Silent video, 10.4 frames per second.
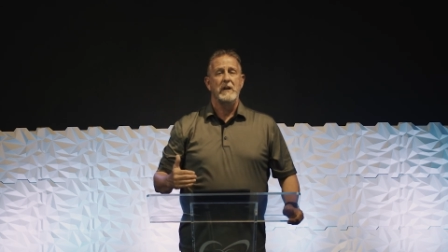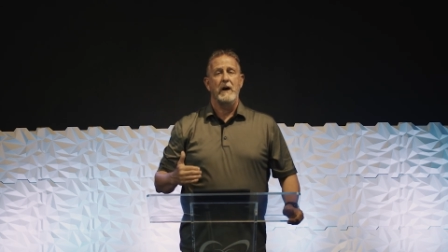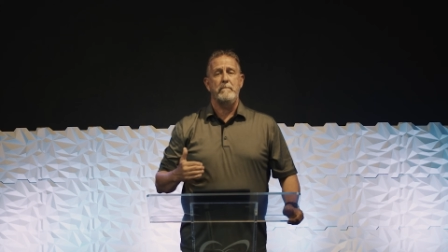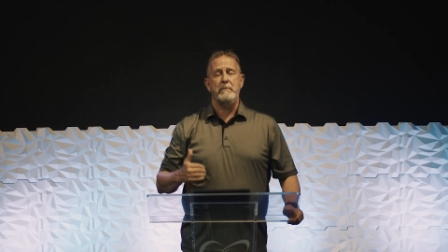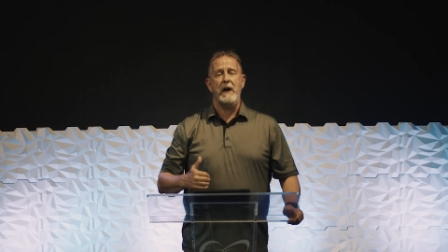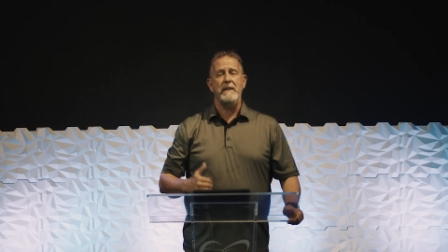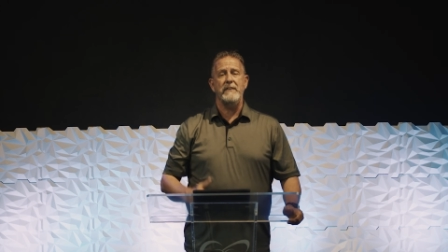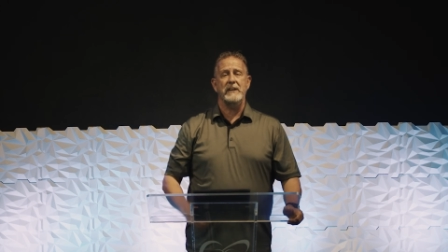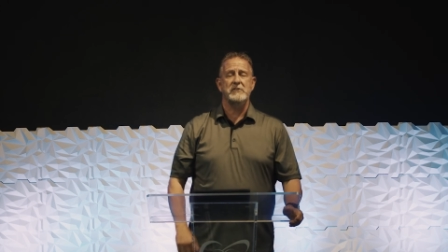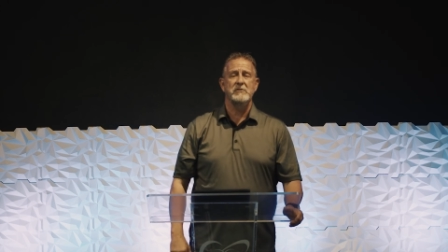apply
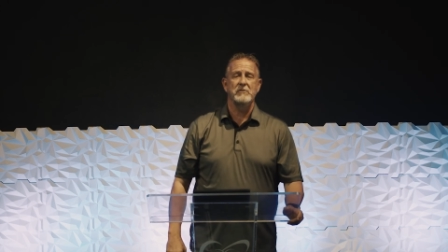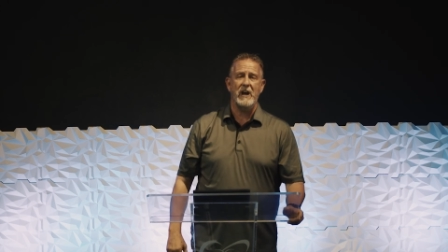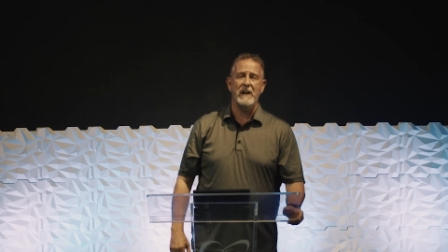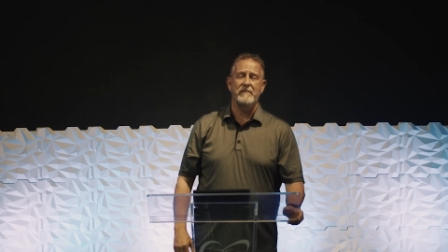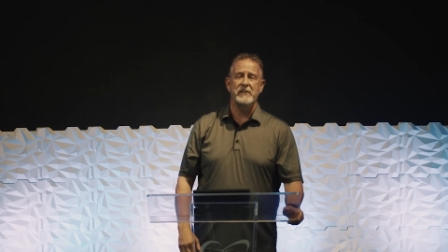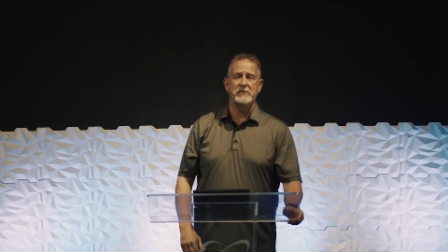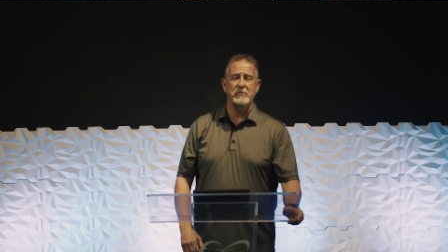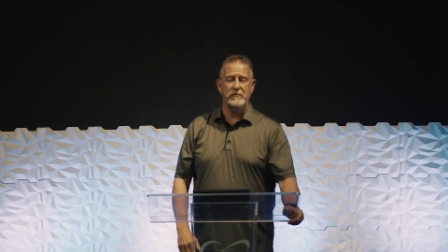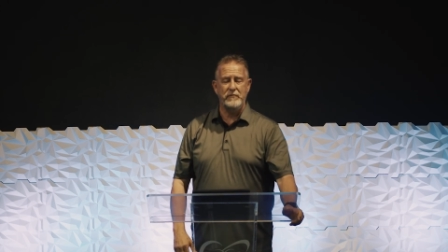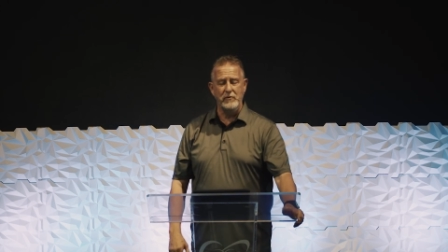that to your life, then
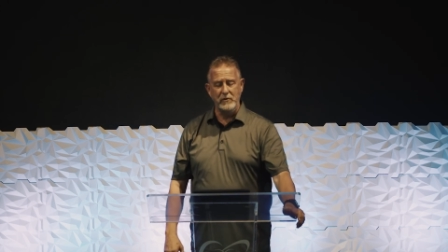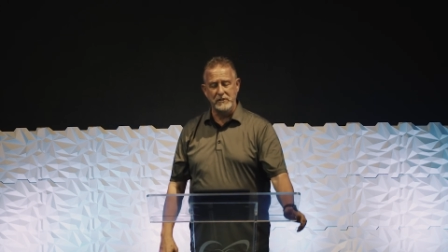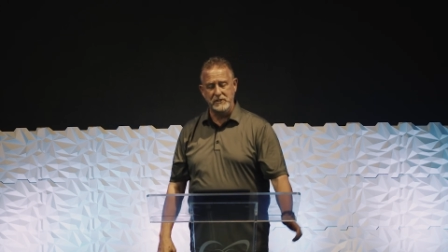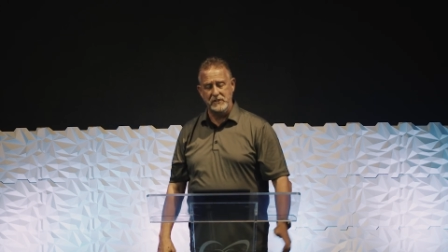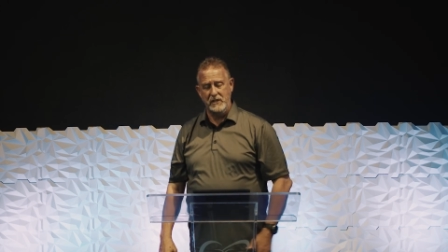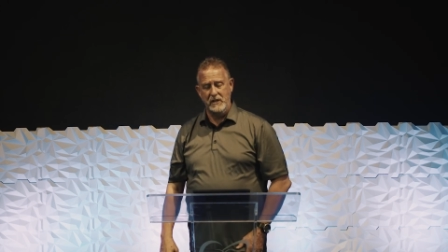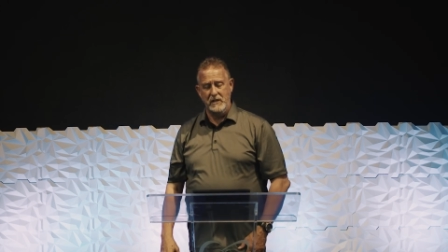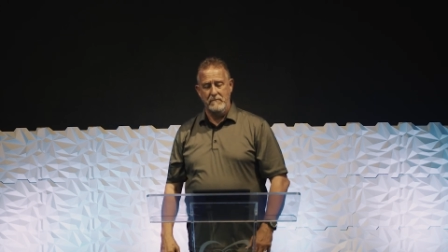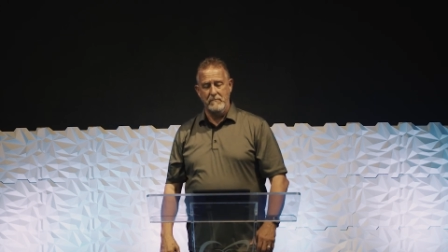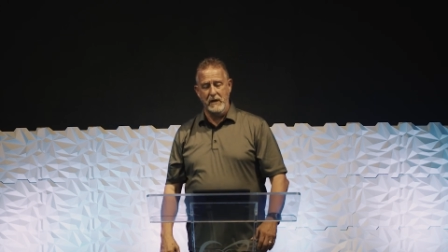you're a foolish
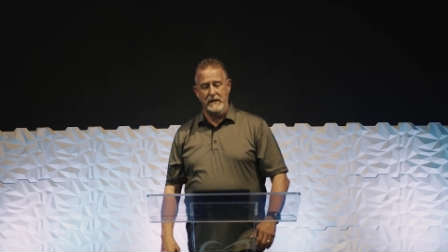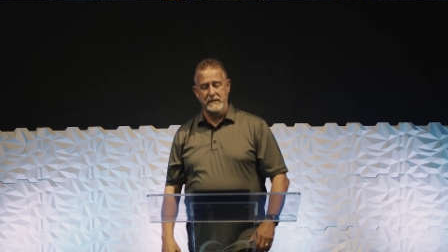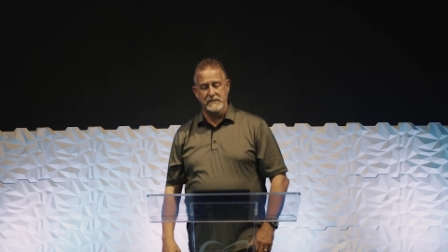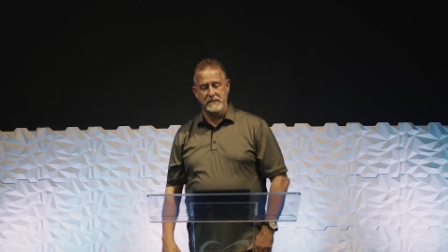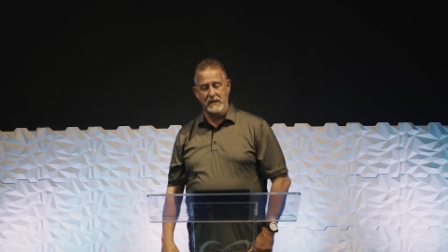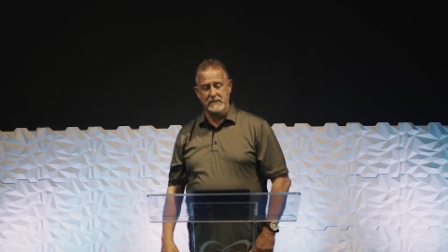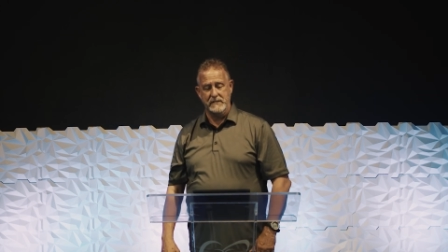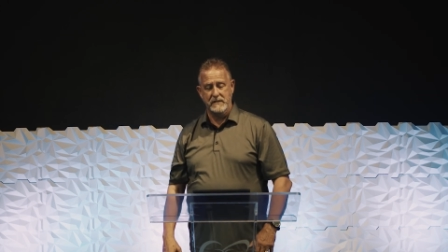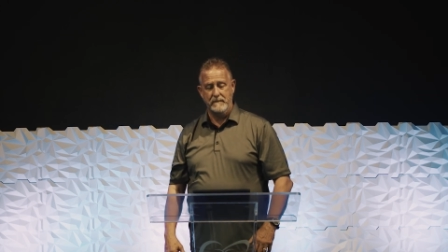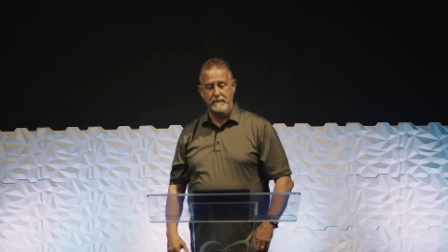man, he says.